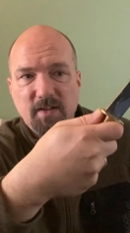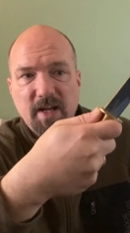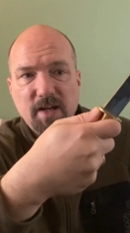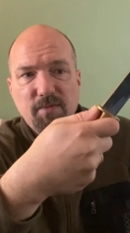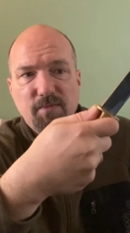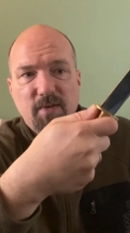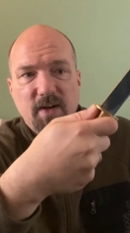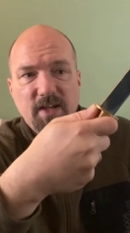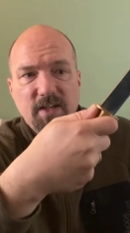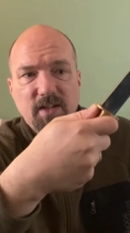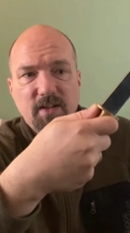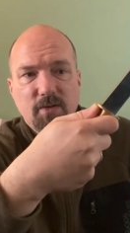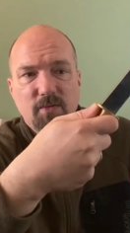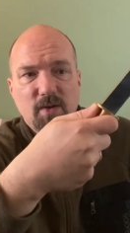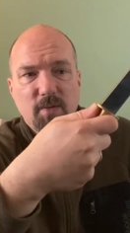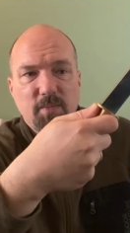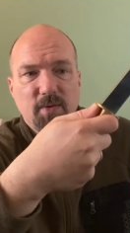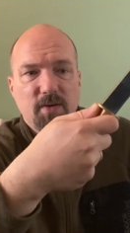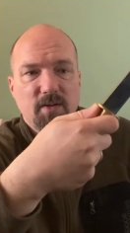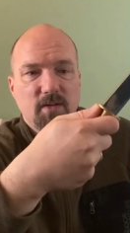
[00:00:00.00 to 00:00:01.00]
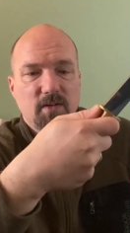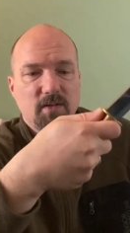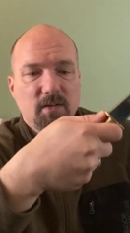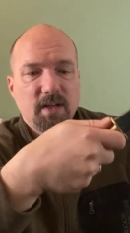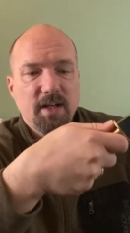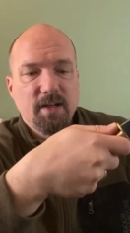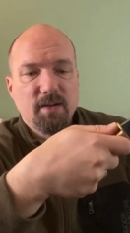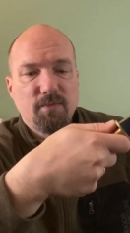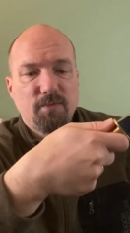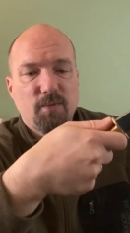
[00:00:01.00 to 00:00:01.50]
knife fighting grip,
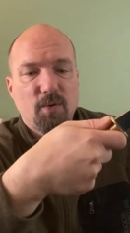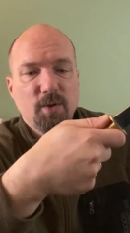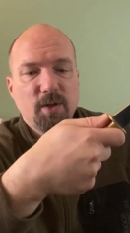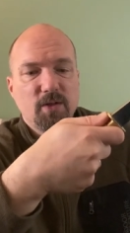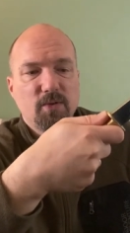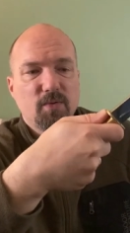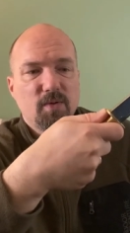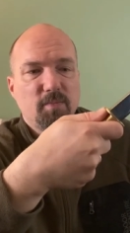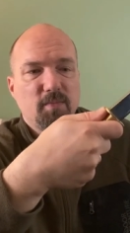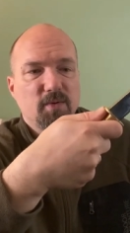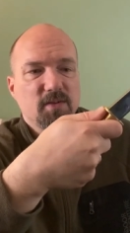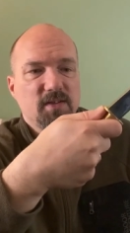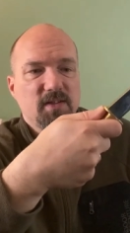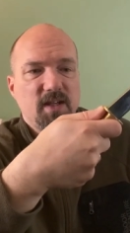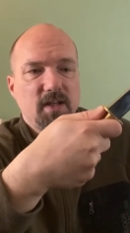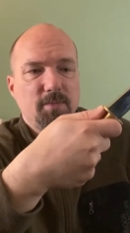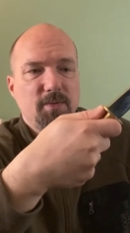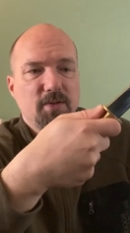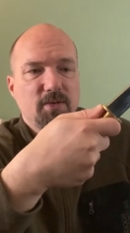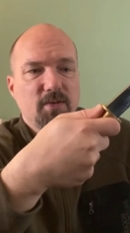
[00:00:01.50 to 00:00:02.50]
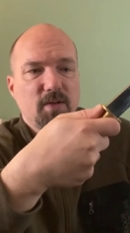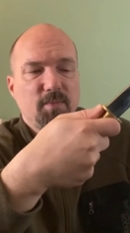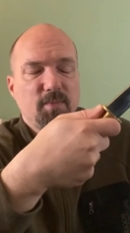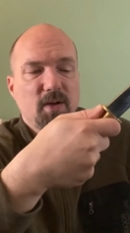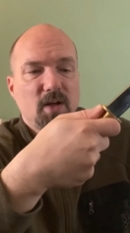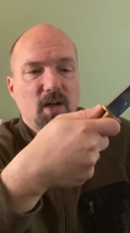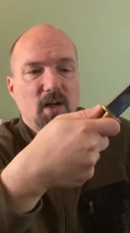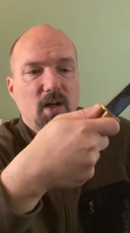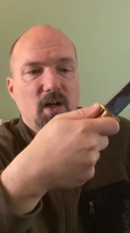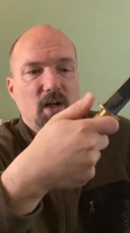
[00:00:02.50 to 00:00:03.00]
like a foil grip or saber
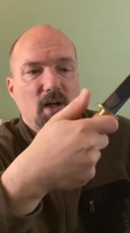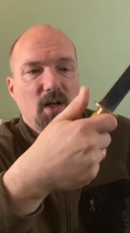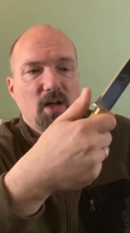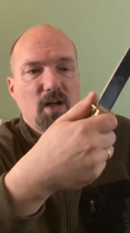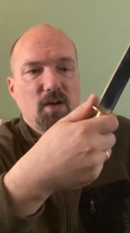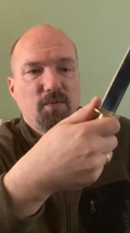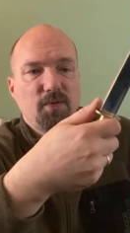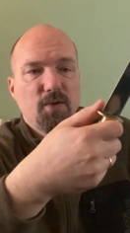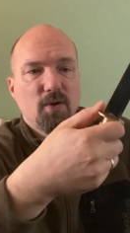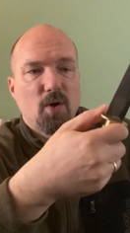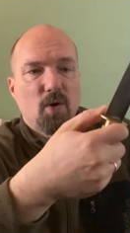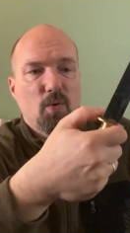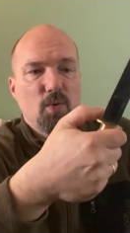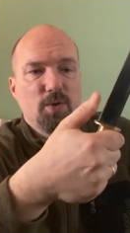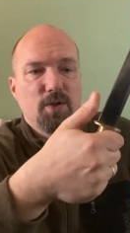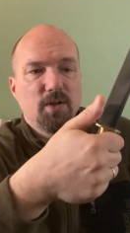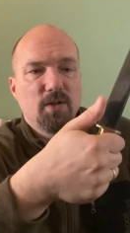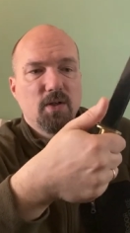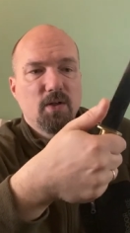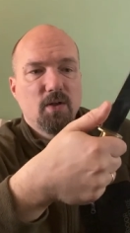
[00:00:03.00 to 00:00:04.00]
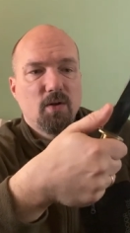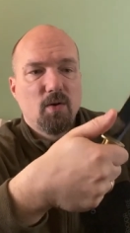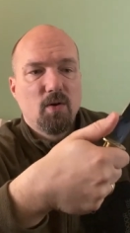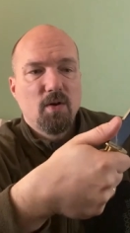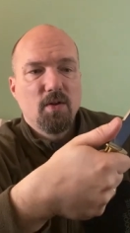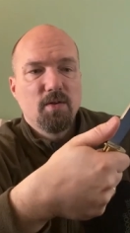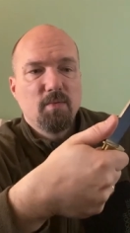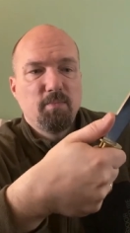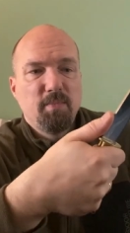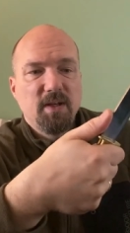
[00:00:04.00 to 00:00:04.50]
grip, if you hold it
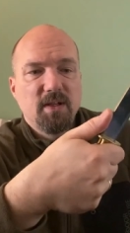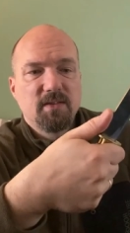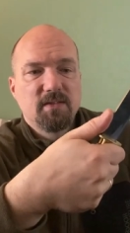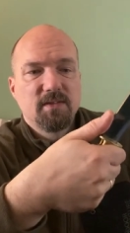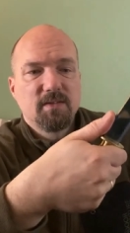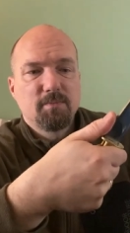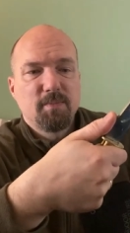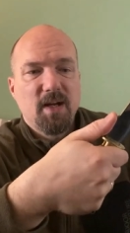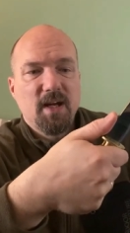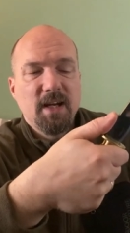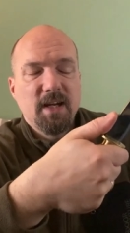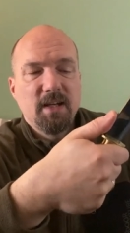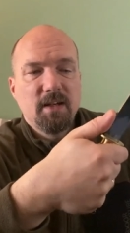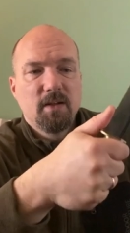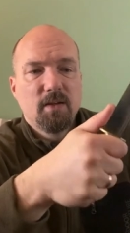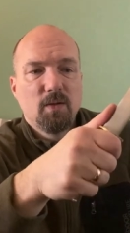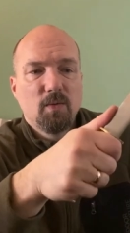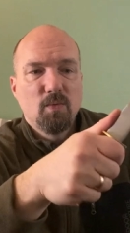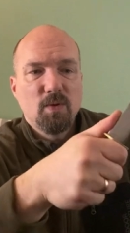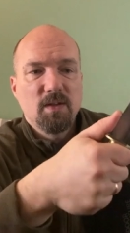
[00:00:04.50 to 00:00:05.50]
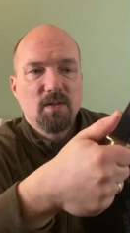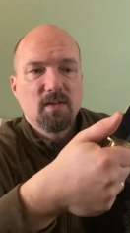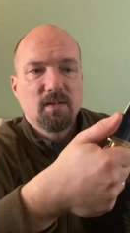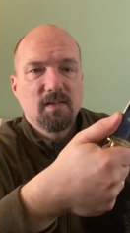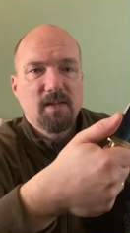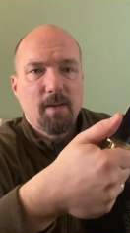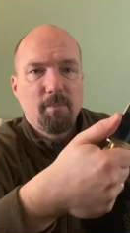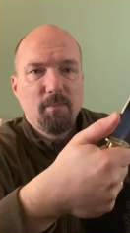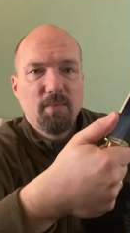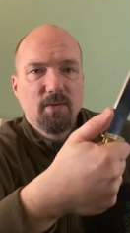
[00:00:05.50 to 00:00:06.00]
on the big spine with
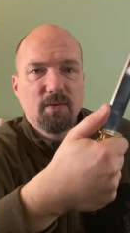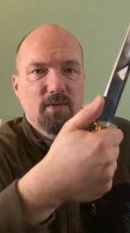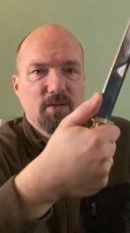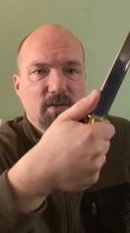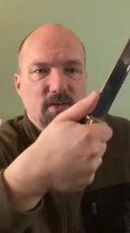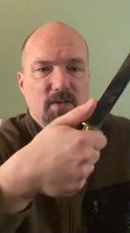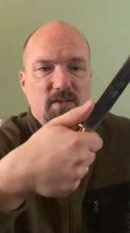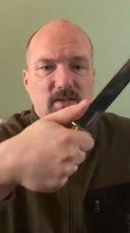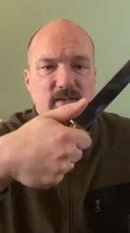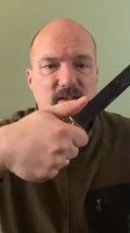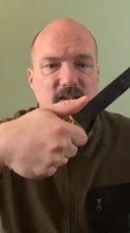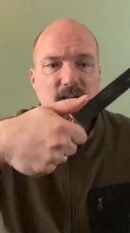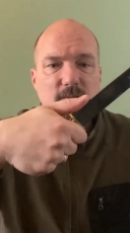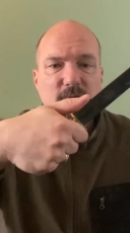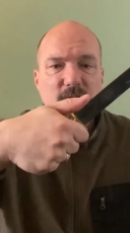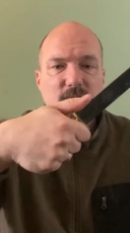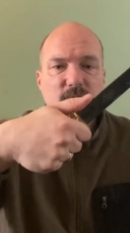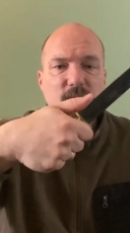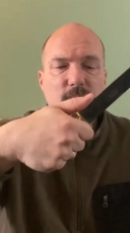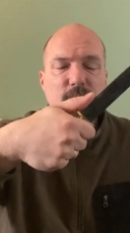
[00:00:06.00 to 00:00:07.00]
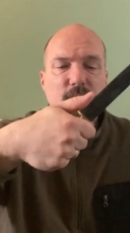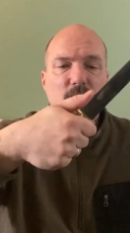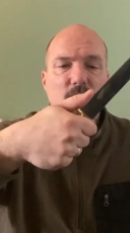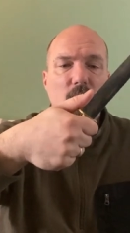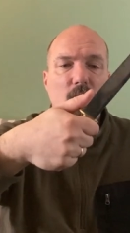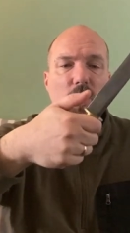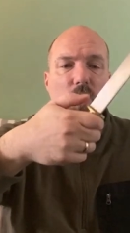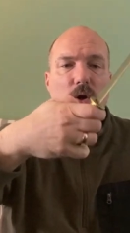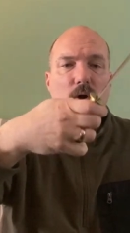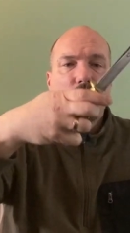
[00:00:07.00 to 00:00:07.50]
thumb and the saber grip
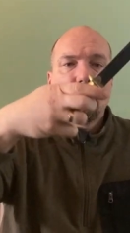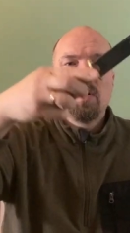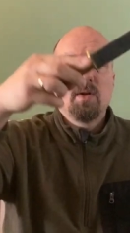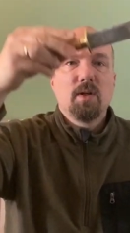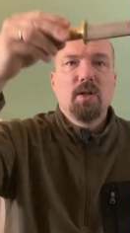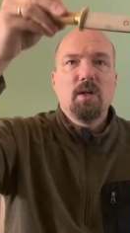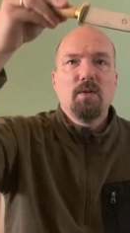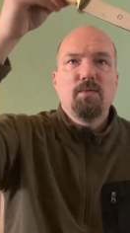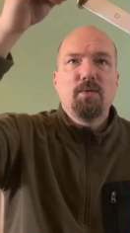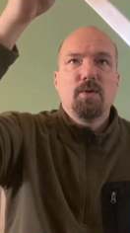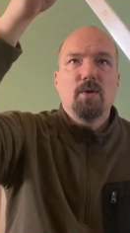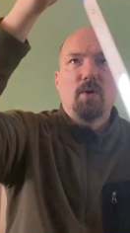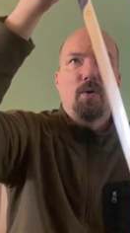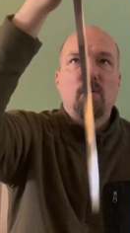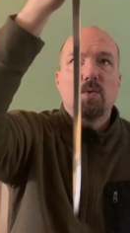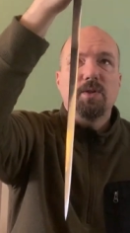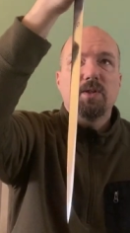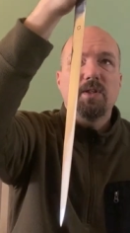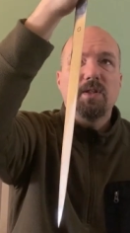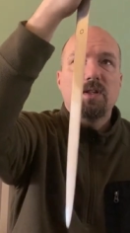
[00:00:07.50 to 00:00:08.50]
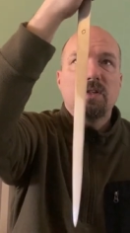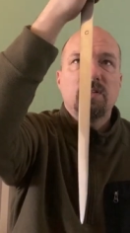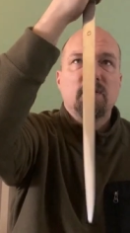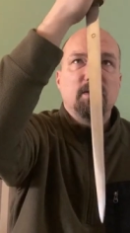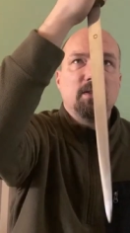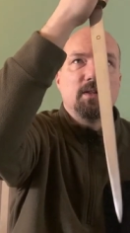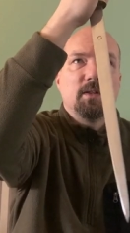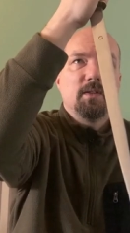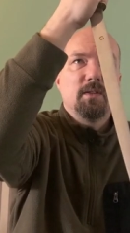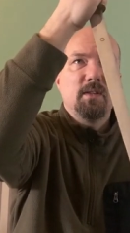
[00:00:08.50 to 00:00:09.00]
if you hold it
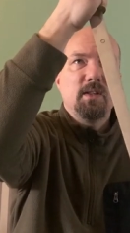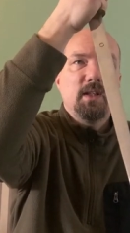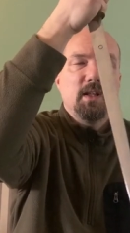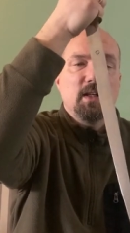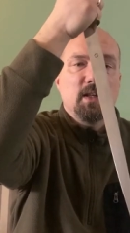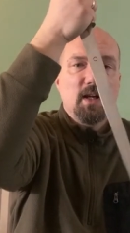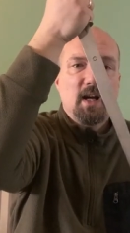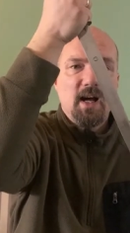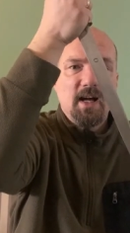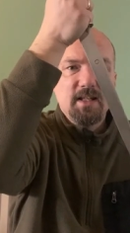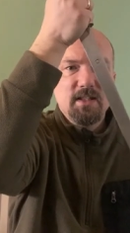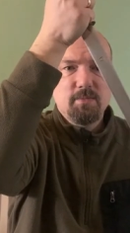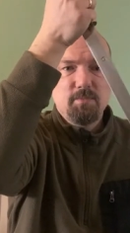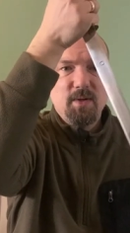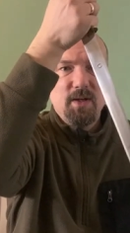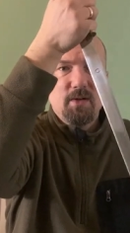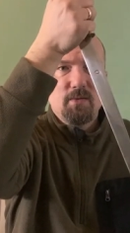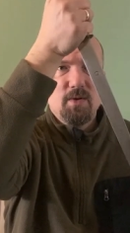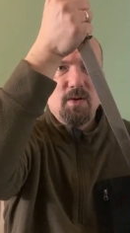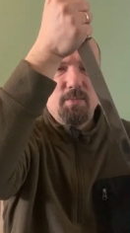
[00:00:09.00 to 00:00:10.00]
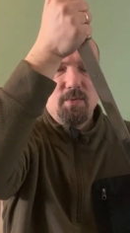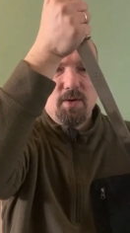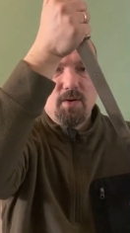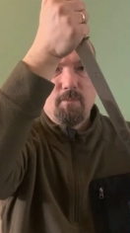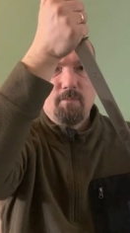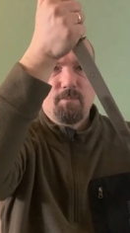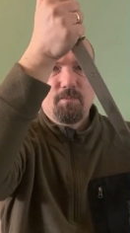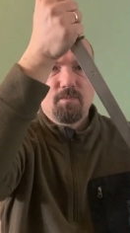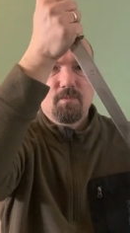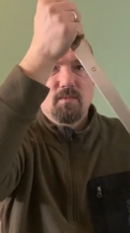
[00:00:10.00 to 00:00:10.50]
in the ice pick grip.
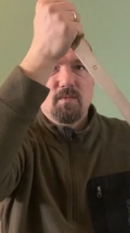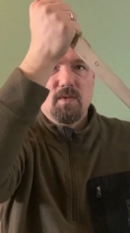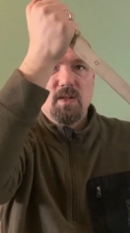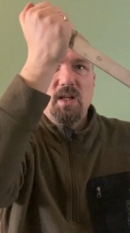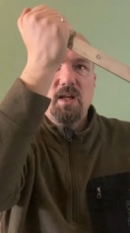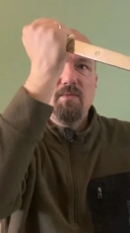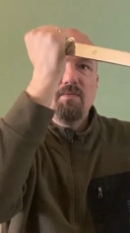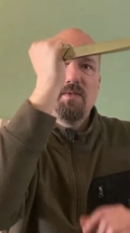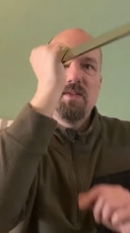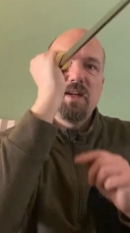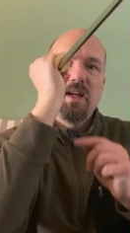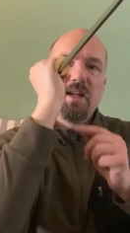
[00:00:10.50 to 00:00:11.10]
Even